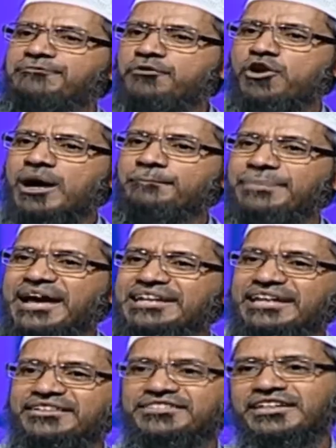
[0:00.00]
He'll have four
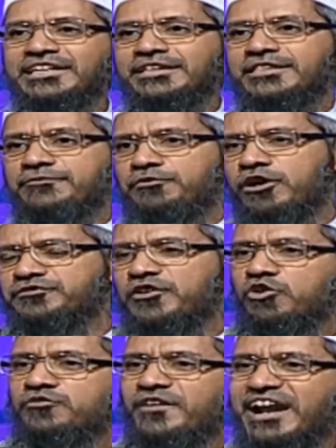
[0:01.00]
companions. The first
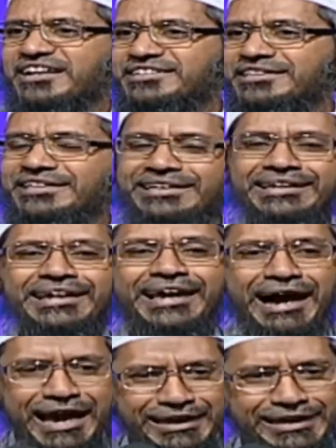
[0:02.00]
for Khulfa Rashidin.
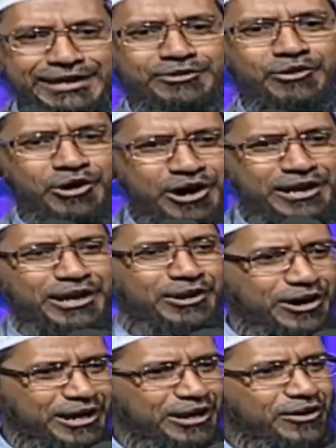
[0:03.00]
I can go on
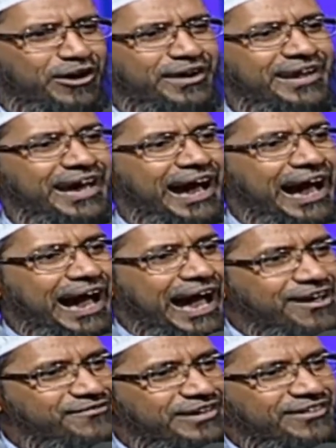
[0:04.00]
and on and on.
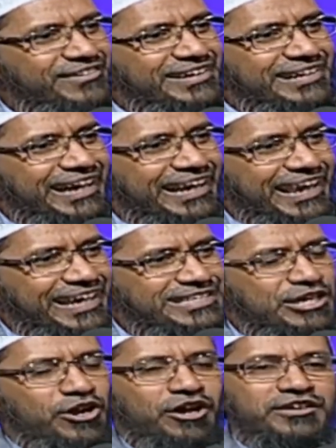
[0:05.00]
I've given a
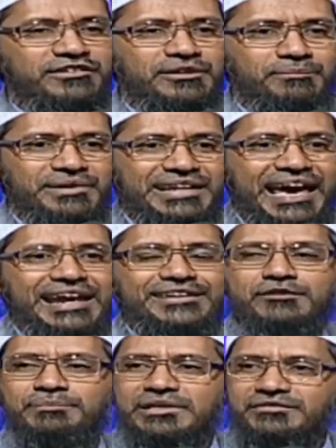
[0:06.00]
lecture on
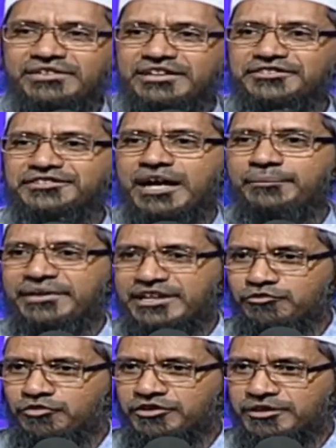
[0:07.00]
similarities between Islam and
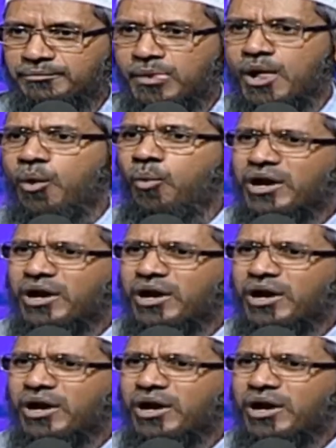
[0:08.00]
Hinduism.